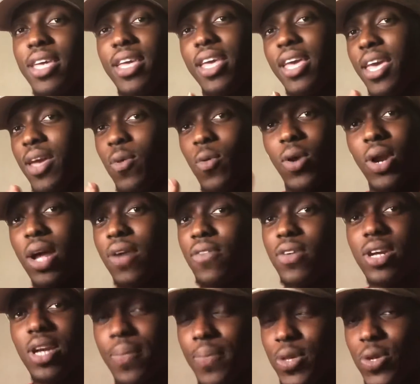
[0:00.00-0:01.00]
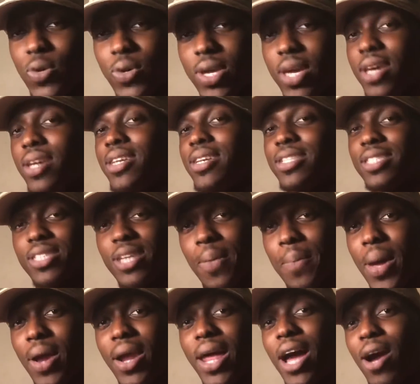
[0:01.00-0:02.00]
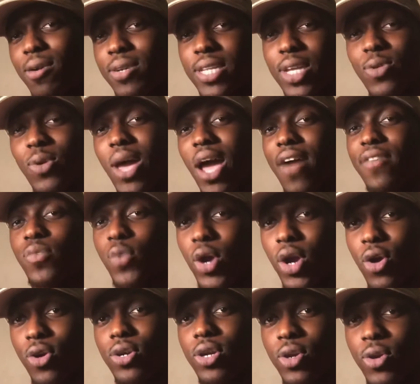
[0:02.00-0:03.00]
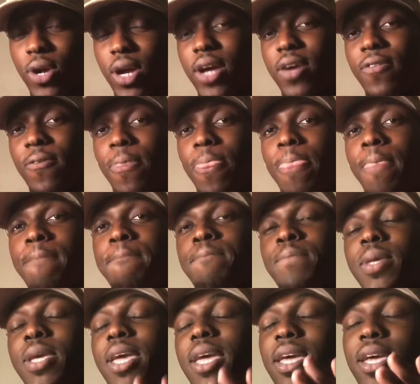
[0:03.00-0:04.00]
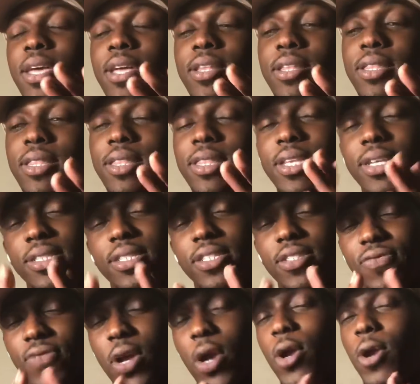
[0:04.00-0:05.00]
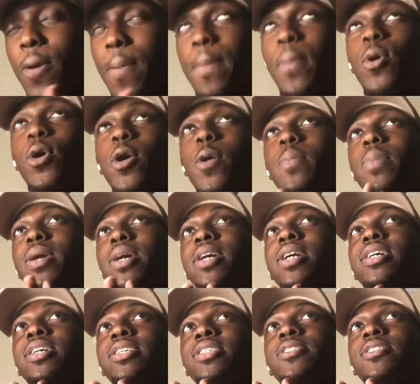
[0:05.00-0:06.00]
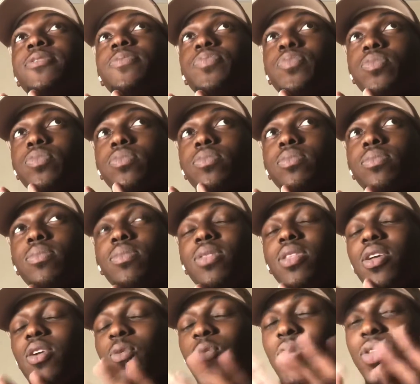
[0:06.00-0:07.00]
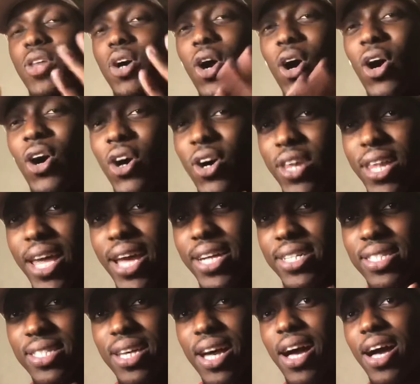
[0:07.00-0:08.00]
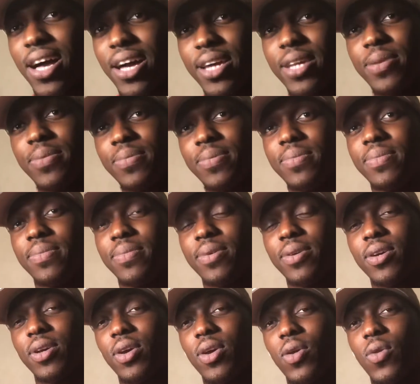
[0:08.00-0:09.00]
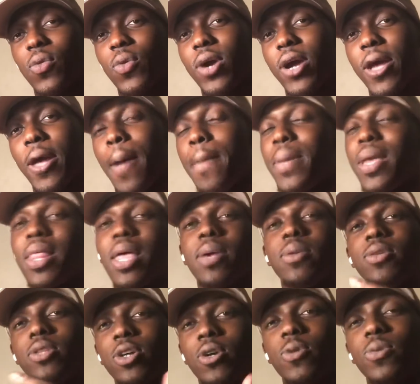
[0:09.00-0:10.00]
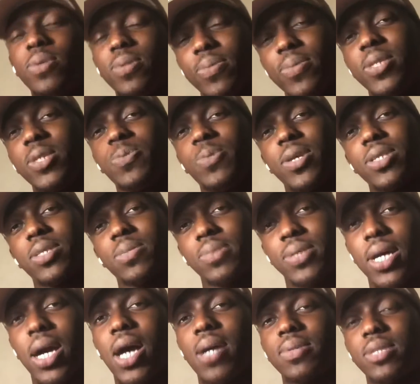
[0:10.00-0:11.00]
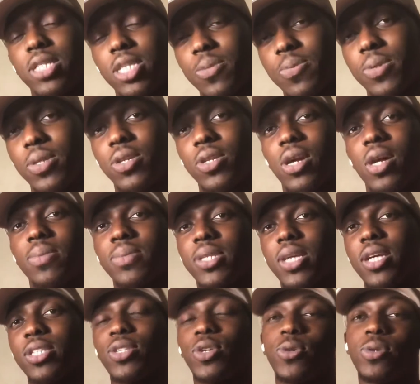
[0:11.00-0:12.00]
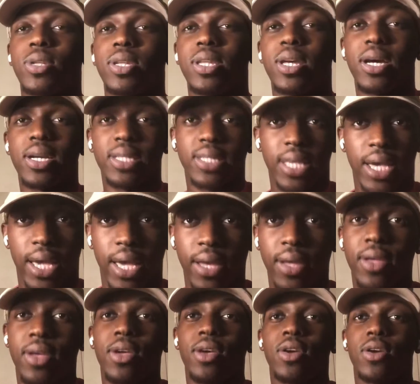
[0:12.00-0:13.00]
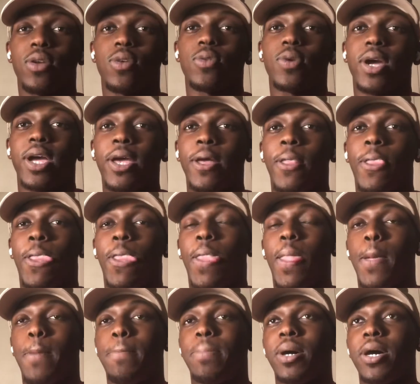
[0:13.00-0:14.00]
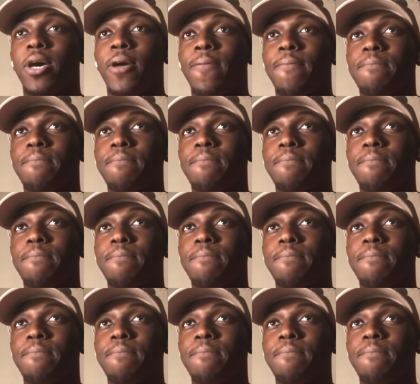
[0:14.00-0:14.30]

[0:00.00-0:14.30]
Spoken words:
And whatever number you get is the amount of hours that you had to work on a craft. And this is very important because with all that time, right? I mean, like, you spend some time sleeping, you know what I'm saying? So deduct that, right? But